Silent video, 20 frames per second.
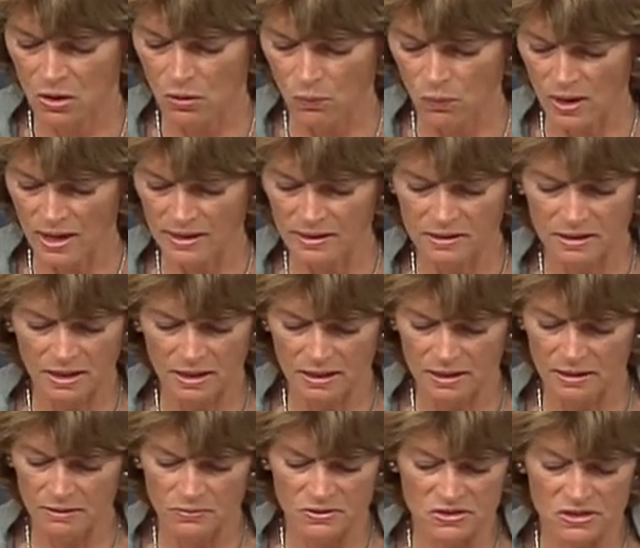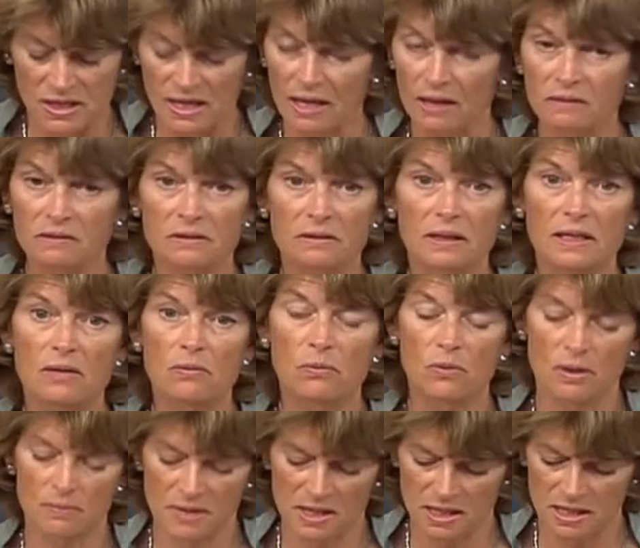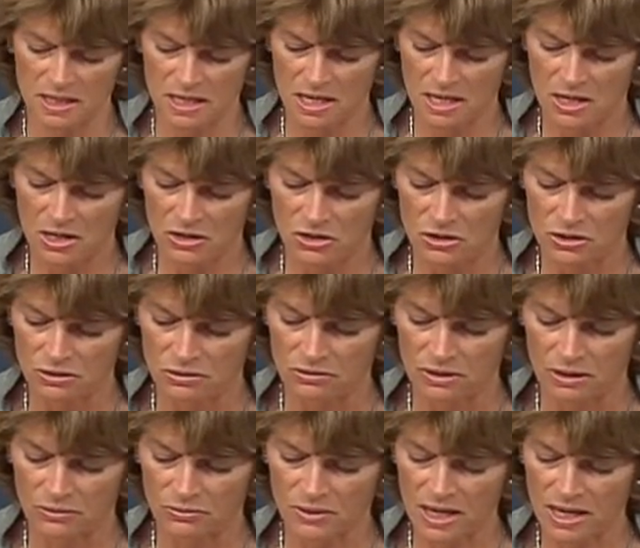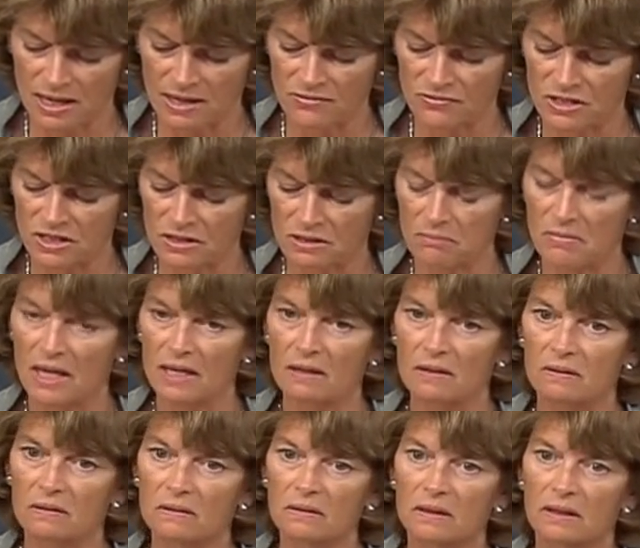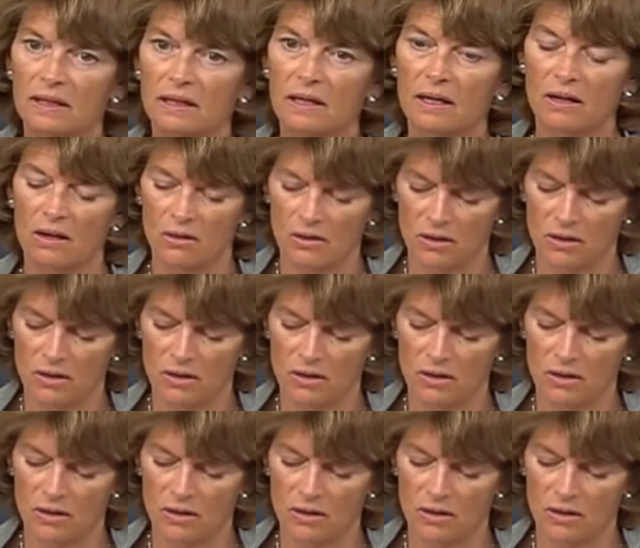One was an elderly woman who arrived at the medical clinic